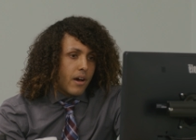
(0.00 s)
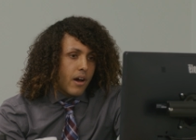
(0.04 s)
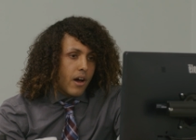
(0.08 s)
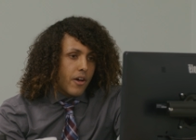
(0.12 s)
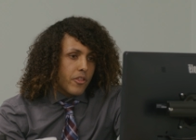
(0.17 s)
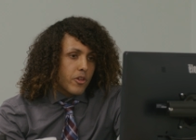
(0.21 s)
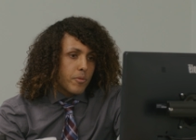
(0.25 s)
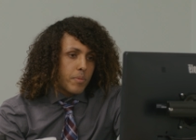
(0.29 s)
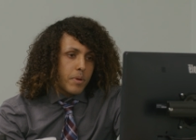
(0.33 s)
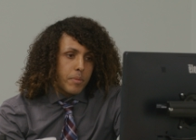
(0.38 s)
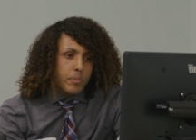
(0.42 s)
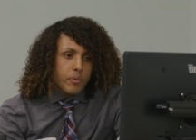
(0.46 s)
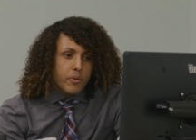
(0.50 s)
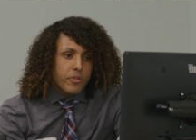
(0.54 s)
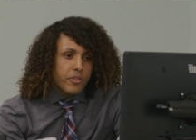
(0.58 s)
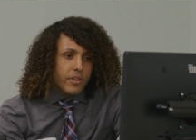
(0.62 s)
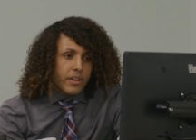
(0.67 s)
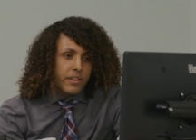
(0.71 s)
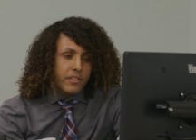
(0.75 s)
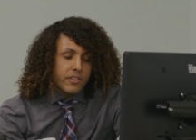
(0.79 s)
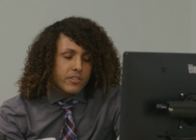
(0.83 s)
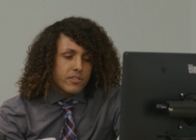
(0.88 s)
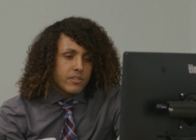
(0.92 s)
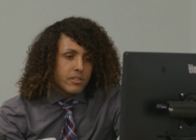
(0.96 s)
Other people
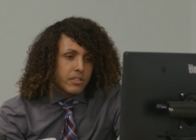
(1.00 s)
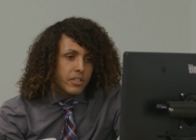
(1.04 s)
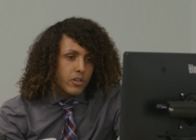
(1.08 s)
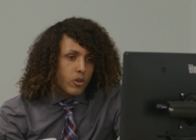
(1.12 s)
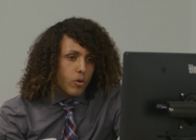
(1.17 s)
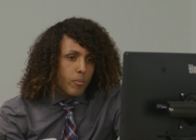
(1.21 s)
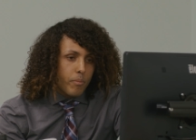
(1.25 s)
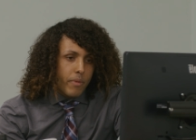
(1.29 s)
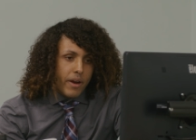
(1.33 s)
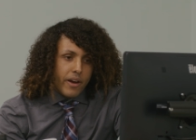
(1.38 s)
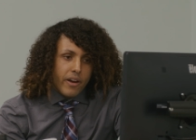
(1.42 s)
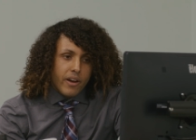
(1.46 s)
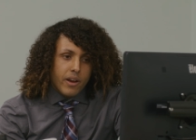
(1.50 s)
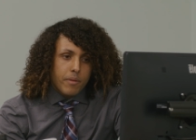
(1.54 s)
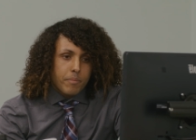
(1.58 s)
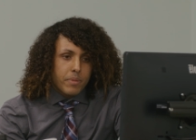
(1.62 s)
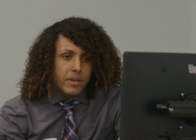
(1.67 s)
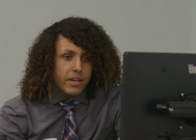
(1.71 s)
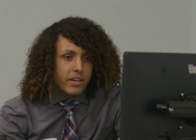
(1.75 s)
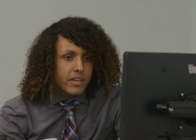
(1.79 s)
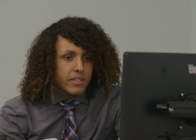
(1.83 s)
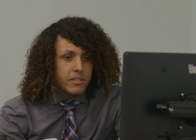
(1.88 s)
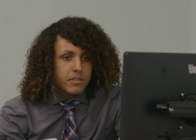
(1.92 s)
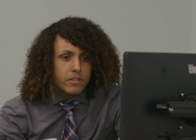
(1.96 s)
think there's legal merit
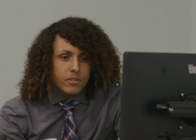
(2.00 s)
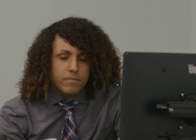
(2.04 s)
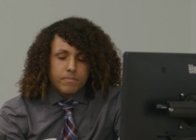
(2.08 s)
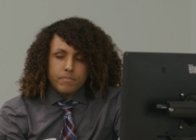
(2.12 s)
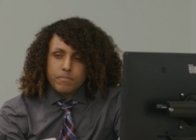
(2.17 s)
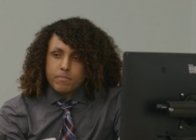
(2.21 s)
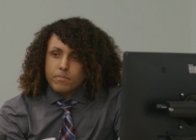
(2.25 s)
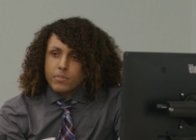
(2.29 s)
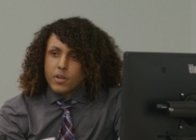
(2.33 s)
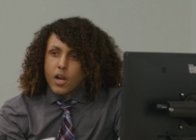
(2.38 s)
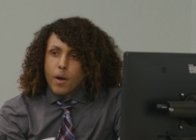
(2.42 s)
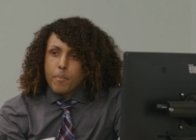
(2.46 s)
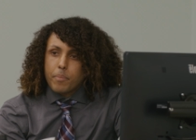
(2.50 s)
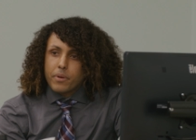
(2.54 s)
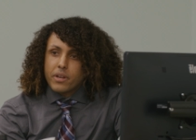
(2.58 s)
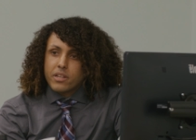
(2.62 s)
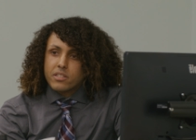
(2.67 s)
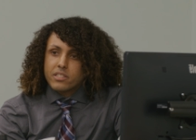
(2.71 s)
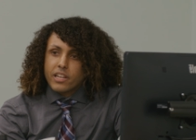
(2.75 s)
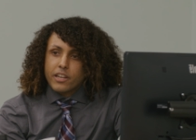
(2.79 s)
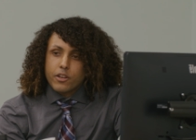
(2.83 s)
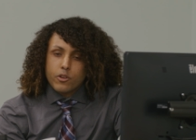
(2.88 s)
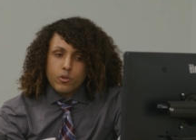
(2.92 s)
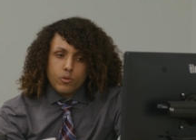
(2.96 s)
because
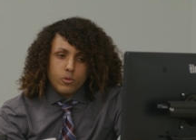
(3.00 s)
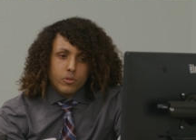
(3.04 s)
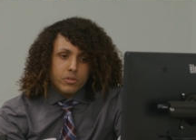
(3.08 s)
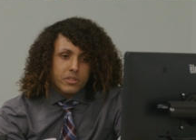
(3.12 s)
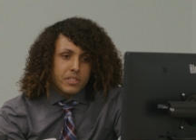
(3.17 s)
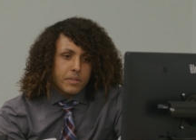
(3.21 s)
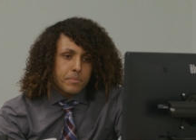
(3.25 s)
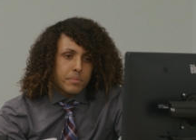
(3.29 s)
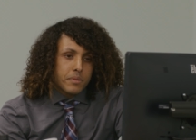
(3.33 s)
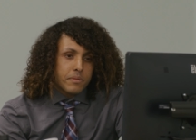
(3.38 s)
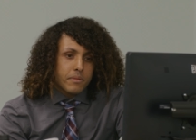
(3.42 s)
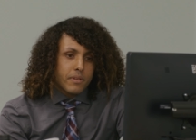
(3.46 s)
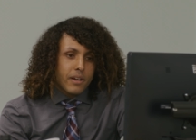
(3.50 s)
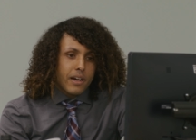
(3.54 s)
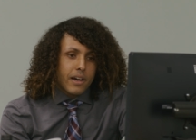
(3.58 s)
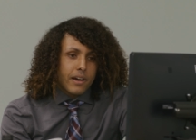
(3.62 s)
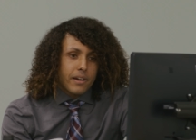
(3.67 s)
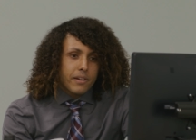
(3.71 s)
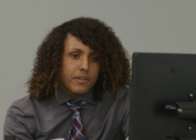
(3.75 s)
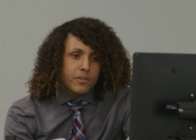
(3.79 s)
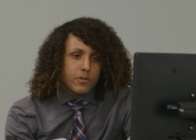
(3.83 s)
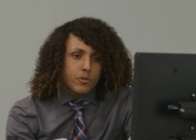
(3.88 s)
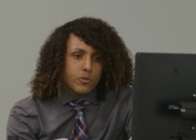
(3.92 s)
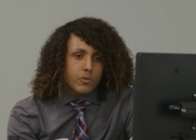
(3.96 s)
companies like Google's
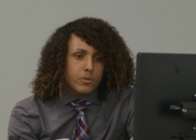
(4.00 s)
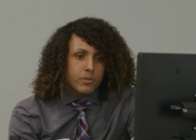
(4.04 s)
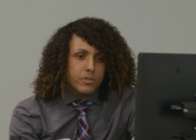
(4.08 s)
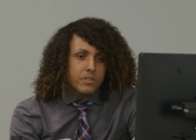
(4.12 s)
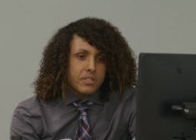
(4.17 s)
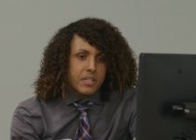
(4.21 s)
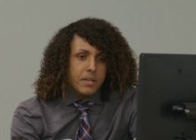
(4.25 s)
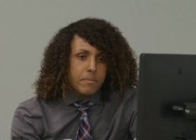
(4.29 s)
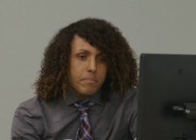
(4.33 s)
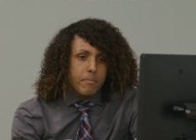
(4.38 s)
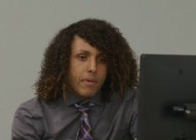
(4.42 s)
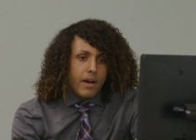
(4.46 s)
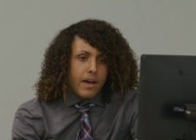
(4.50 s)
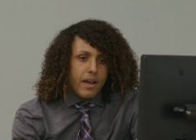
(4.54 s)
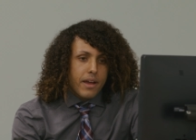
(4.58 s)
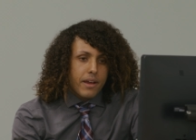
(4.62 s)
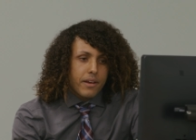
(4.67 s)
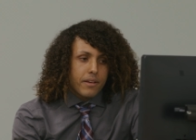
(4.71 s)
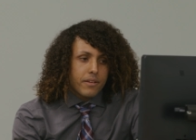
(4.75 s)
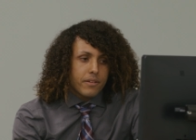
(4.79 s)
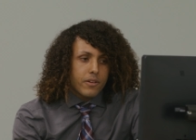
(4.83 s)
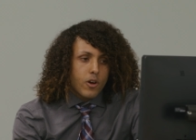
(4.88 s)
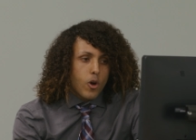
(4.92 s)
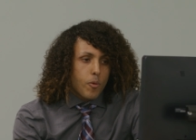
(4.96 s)

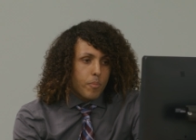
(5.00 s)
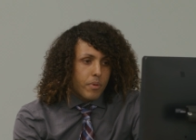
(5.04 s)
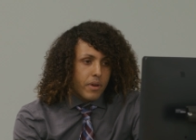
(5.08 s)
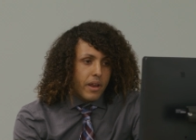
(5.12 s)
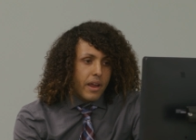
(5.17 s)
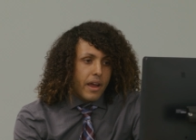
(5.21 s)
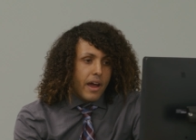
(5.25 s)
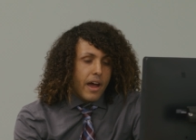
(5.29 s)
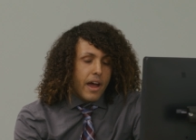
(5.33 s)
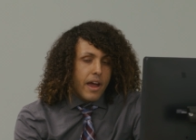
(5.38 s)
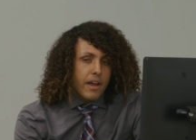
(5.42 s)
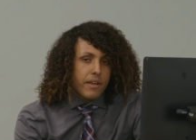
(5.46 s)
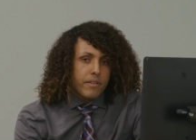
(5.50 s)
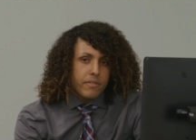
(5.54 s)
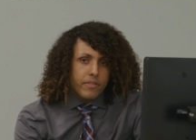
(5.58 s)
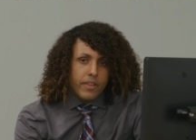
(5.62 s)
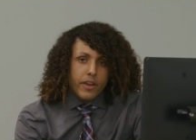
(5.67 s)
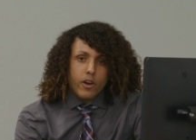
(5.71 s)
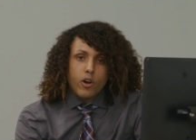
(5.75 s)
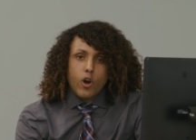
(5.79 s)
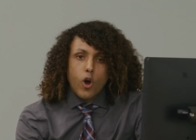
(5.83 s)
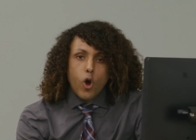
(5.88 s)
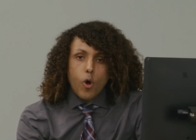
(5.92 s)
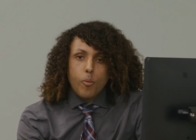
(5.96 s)
DeepMind, OpenAI,
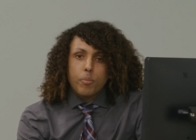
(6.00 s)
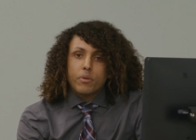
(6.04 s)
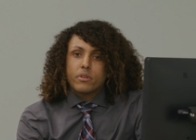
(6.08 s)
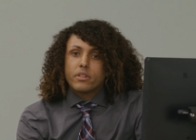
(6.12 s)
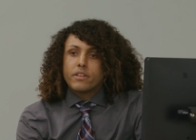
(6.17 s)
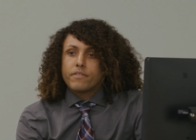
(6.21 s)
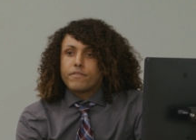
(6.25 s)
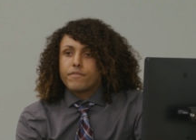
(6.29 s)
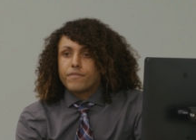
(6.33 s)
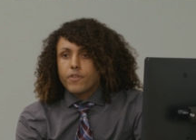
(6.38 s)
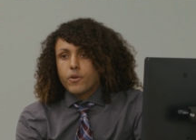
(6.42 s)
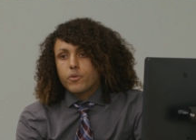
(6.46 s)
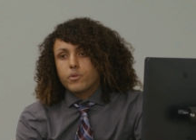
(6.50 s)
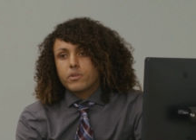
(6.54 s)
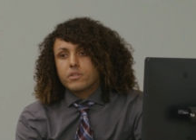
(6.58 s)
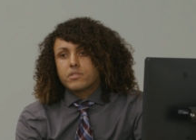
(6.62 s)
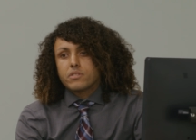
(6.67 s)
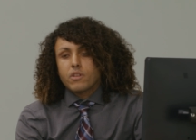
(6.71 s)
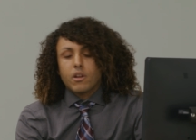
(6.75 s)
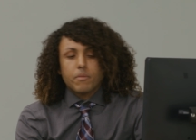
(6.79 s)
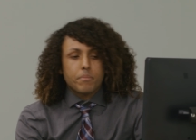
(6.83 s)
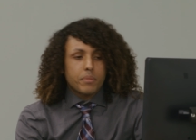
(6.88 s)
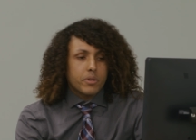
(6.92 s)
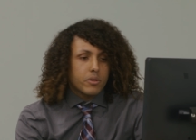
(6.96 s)
they are openly
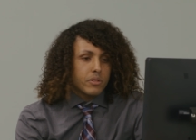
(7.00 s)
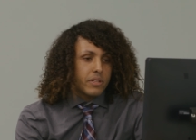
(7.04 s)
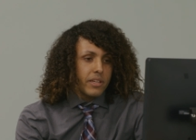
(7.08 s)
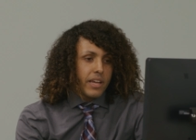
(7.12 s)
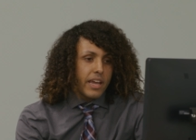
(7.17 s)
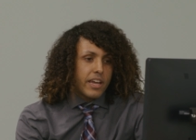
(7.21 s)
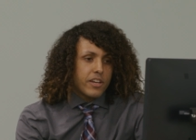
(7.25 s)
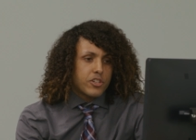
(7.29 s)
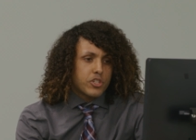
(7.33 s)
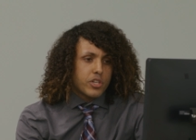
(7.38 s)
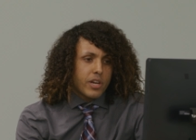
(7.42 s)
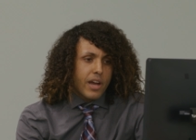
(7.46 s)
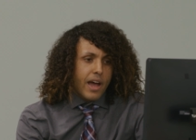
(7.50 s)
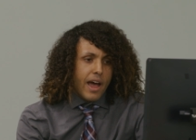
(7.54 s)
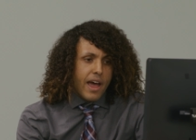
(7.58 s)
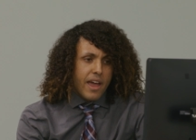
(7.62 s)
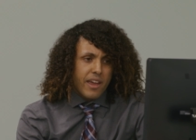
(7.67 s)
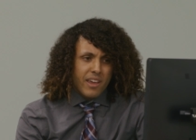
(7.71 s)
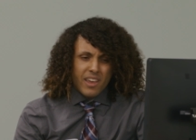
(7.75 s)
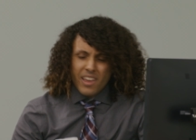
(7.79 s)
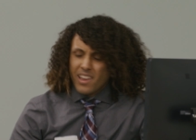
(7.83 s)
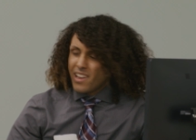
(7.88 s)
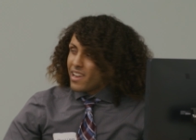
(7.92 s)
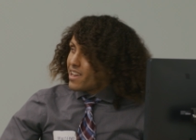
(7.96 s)
focused on building
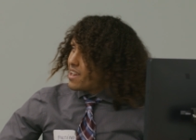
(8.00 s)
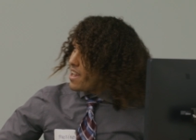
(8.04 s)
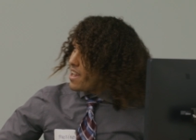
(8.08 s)
AGI,